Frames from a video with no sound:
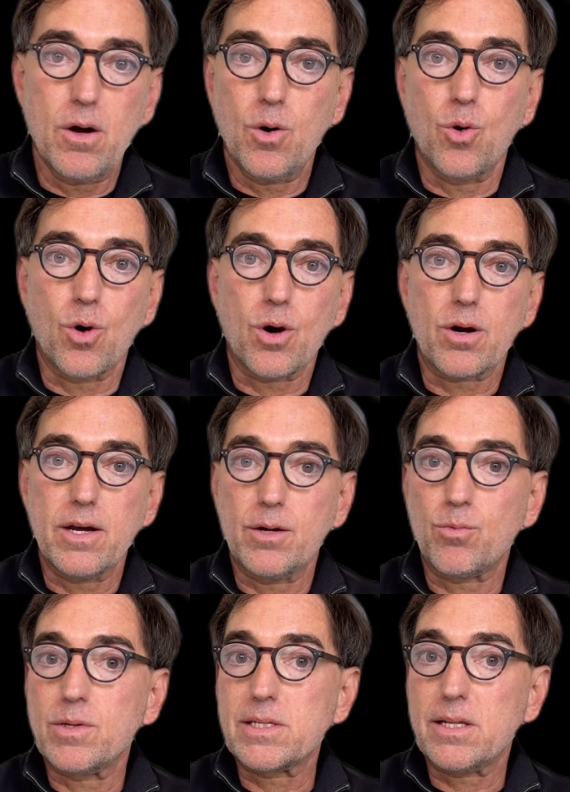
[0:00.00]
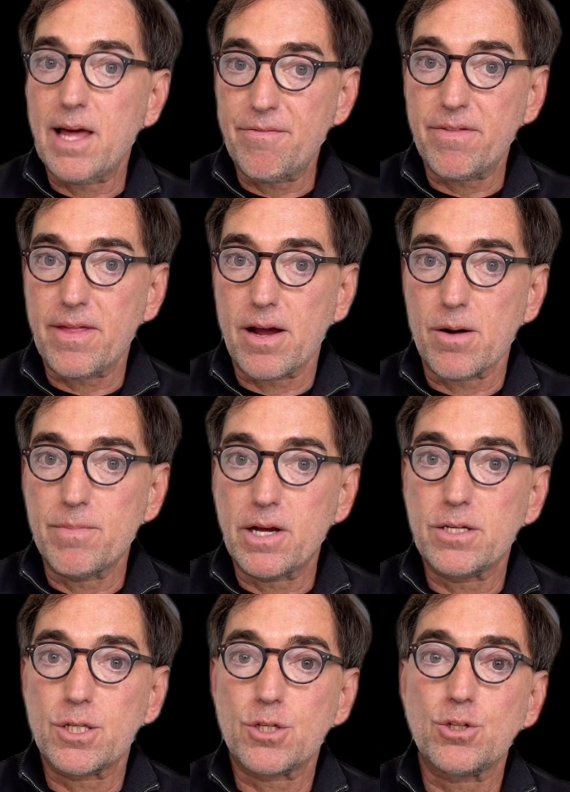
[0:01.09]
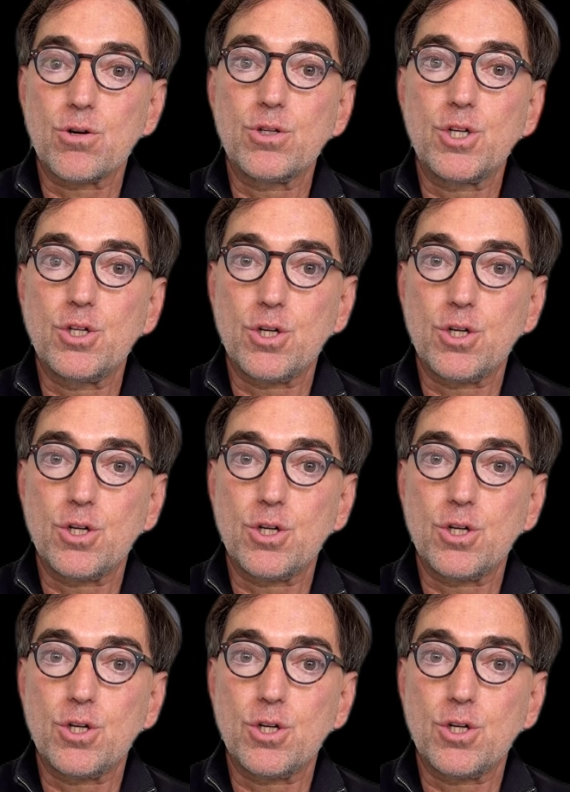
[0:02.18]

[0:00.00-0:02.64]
or it was left there because the surgeon